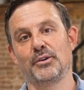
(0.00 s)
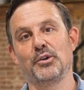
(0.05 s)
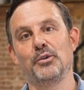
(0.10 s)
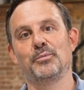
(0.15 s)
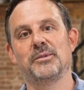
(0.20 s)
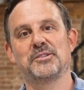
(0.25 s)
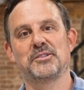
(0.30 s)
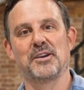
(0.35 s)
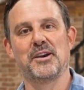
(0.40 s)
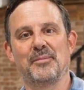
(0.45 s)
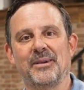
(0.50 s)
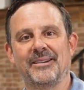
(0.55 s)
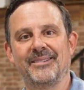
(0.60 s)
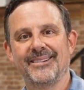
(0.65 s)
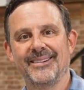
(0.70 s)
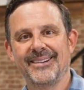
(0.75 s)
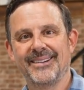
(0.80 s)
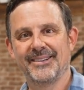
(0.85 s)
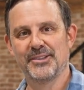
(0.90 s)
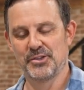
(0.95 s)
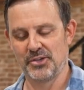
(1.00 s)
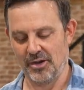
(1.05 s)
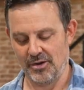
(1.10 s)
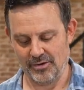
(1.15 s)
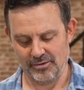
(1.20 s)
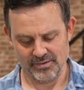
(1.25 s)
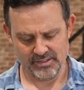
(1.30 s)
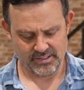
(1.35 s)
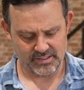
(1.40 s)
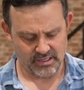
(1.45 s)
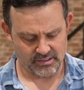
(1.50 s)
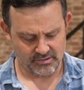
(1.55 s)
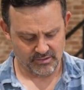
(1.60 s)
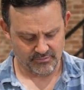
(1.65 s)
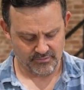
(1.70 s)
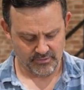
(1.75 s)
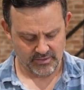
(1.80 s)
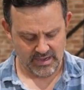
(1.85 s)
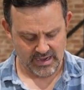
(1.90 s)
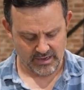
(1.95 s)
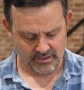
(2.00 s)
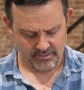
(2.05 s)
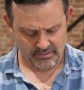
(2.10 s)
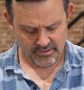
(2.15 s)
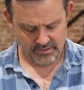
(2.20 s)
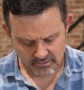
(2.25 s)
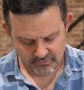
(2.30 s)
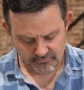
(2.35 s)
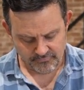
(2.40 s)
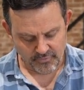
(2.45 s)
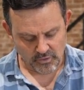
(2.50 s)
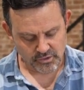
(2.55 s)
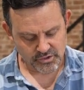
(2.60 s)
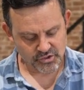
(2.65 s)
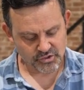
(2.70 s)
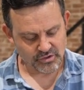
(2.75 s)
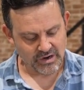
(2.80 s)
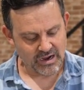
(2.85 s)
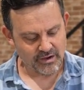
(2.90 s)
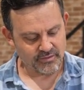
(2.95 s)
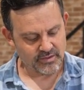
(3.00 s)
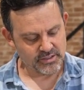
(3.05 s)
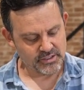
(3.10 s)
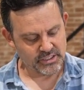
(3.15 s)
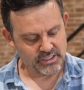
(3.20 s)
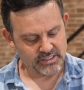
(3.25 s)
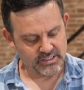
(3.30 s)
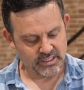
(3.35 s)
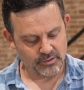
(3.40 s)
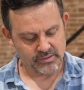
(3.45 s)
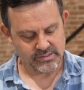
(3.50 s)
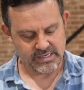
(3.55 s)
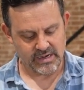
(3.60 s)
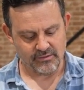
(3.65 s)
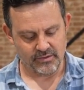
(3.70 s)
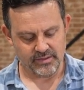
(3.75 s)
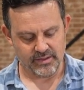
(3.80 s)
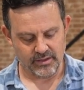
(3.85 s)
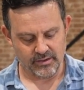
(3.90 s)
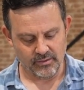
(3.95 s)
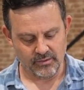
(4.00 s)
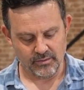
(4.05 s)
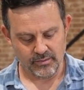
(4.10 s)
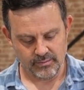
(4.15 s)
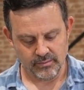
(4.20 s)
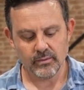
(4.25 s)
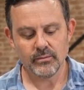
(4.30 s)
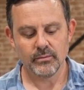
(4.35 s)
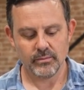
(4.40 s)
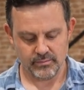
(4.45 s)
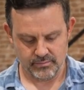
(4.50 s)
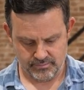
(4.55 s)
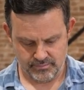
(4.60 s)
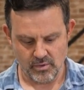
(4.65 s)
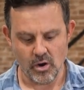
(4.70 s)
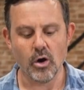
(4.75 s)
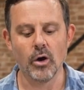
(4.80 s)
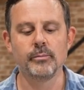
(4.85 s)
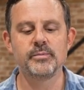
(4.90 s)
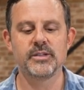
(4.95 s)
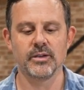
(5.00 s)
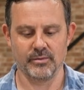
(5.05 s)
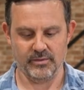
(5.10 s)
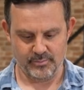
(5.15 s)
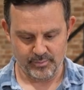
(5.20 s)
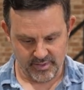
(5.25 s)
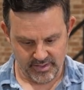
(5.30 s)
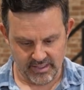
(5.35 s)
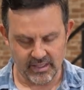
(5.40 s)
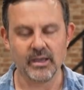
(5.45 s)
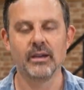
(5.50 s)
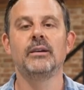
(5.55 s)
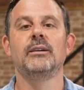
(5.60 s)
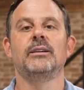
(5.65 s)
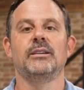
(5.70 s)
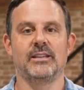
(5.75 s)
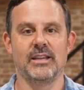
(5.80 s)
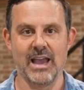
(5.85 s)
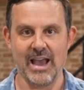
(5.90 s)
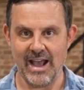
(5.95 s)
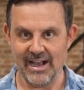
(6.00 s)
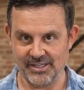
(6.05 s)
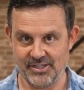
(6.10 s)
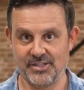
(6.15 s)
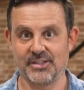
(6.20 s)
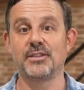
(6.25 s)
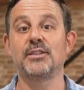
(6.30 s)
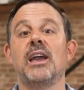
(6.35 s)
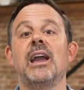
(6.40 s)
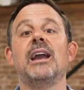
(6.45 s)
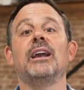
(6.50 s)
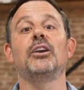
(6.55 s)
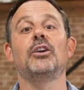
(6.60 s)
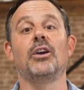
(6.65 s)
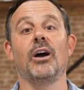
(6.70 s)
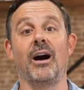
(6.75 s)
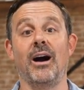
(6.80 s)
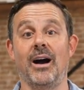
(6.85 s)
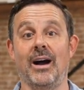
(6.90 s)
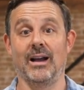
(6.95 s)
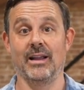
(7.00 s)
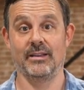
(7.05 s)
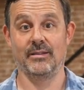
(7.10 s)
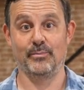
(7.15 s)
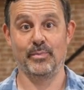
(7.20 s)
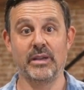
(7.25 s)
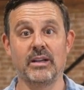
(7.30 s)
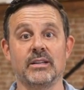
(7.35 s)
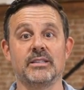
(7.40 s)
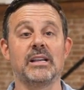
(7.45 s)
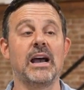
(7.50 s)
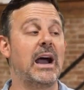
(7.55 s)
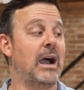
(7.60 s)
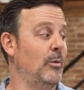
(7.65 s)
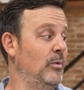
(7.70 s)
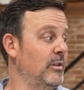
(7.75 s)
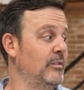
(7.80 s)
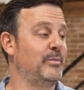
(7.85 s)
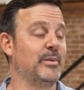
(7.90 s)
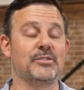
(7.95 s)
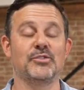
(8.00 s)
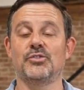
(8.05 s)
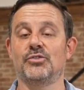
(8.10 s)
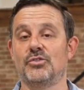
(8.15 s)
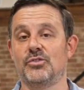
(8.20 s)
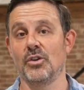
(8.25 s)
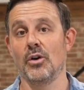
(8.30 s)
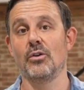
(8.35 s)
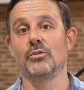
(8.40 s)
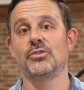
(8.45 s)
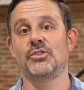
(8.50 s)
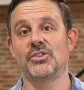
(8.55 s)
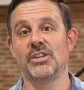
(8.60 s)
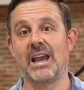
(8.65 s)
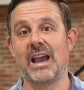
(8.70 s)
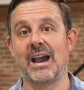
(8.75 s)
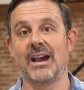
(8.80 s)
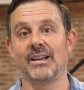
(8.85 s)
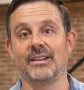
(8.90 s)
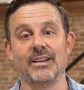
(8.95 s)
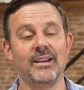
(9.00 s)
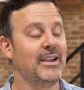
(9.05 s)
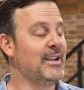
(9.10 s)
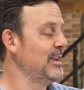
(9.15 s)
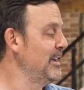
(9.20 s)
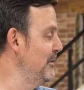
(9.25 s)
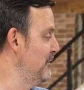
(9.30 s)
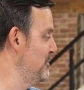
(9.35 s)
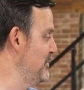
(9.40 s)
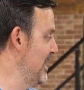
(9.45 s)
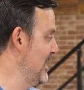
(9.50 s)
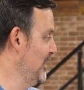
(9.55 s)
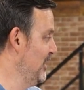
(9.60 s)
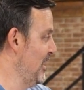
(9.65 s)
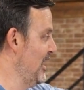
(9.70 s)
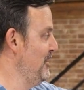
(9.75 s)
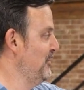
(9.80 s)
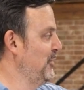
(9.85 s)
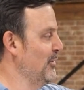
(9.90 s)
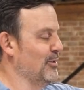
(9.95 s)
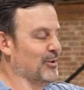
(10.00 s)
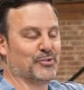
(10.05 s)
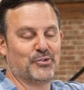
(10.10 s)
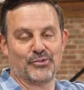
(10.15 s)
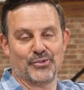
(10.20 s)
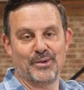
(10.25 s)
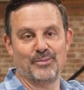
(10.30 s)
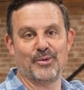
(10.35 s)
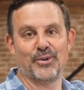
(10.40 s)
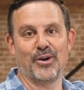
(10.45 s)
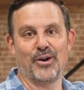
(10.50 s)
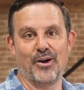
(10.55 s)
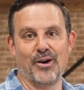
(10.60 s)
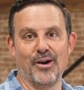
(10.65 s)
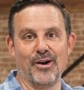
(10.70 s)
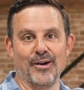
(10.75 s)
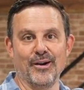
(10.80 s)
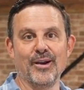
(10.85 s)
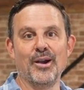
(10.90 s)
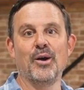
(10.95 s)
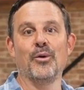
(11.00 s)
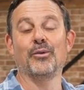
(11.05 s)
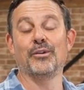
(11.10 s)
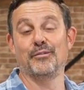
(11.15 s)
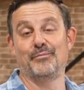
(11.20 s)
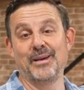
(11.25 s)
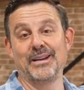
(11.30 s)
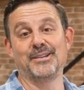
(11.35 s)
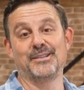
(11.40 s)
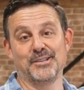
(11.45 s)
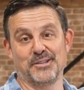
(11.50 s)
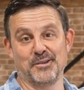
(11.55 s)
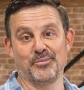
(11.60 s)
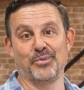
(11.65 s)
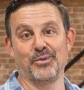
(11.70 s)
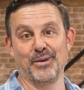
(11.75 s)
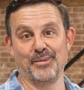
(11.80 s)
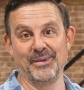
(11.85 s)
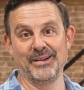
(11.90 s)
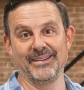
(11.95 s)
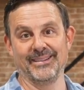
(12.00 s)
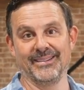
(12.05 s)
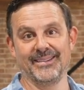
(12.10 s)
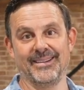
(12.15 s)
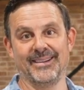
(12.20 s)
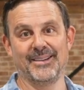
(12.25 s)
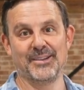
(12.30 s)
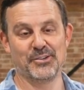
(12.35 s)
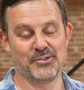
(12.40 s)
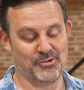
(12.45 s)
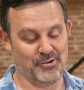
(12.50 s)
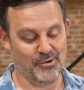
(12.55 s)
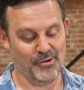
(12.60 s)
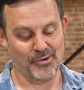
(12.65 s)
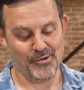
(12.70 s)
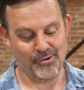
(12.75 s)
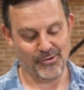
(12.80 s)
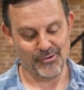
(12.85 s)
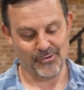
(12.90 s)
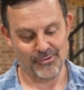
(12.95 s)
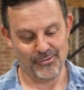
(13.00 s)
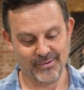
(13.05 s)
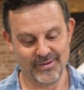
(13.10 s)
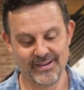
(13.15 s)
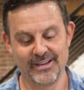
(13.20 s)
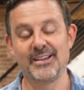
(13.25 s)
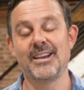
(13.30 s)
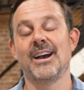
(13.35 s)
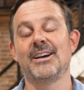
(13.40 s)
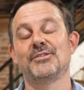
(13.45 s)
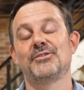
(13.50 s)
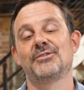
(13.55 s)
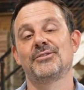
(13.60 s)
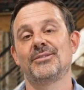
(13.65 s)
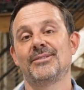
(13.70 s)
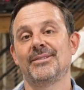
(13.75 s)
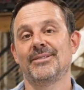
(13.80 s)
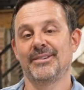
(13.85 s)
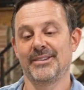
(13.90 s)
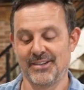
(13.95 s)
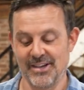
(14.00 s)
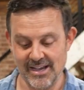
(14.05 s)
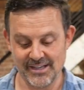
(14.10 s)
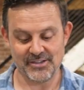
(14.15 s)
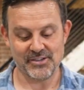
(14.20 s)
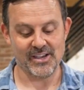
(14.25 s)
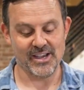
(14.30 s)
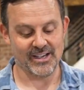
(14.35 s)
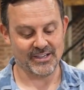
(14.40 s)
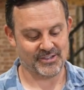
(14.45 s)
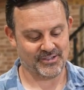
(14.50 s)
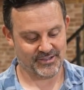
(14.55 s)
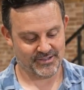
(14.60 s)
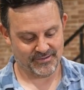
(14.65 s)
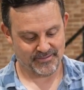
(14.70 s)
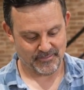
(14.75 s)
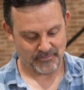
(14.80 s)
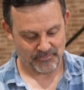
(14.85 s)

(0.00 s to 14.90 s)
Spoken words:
Coupe that's coming. So stay tuned for that. First drive in the GT was everything you hoped it would be. Yes, thank God, because I would have been so sad if my lifelong dream car would have been a disappointment. So yes, yes.